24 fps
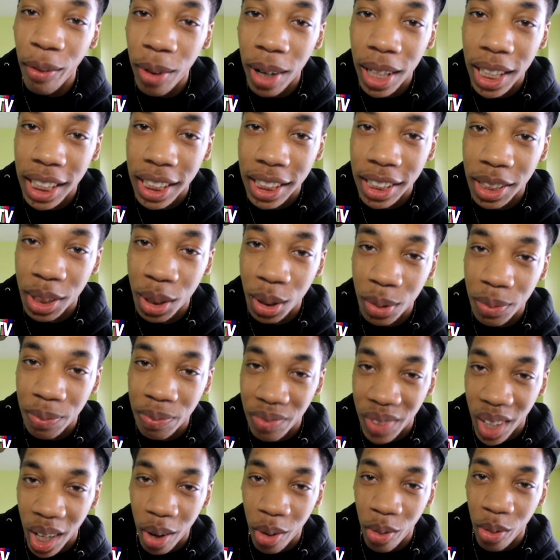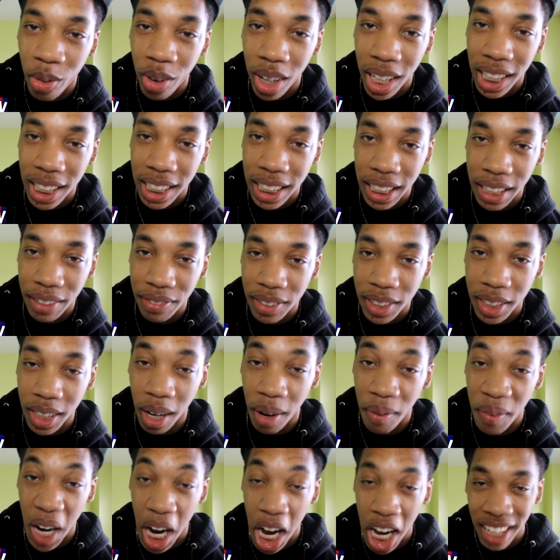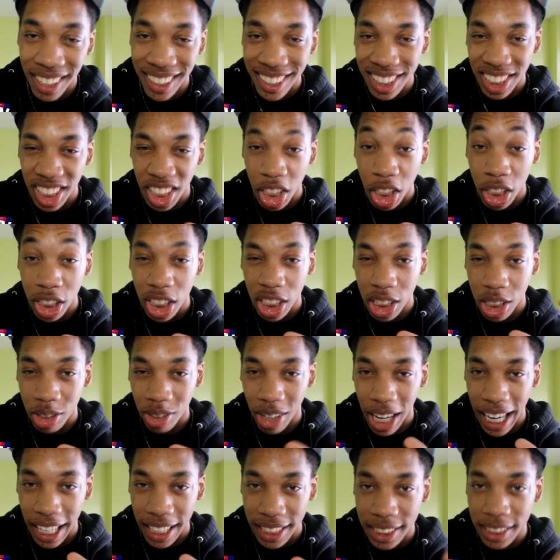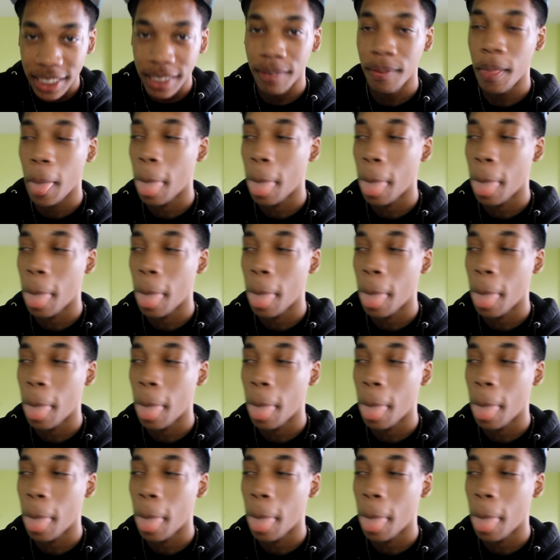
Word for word: wanted to relieve some stress.